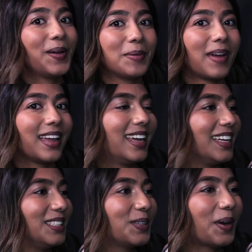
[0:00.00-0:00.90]
Oh, and my
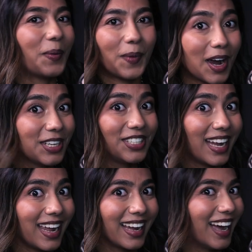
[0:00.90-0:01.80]
kids who are
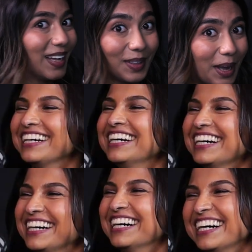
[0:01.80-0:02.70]
watching,
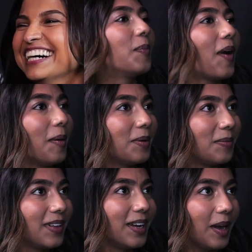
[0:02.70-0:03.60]
are
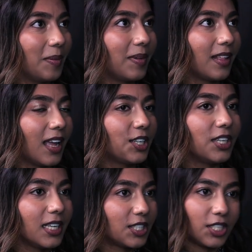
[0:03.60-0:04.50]
probably going to be like,
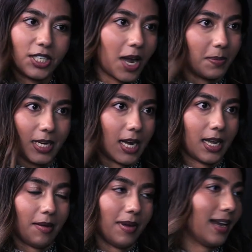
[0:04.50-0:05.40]
she needs to stop
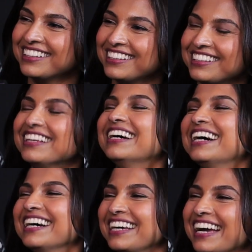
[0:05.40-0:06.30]
talking about it.
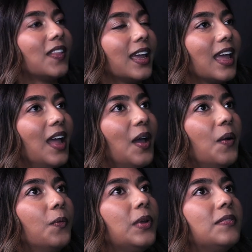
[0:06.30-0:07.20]
But, you know, like,
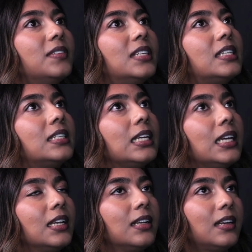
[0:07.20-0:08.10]
we've
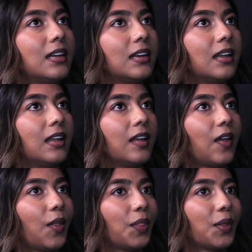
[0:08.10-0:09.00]
seen
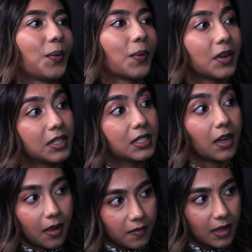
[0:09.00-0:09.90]
the worst
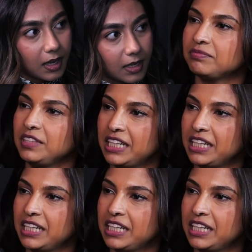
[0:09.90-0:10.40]
of it.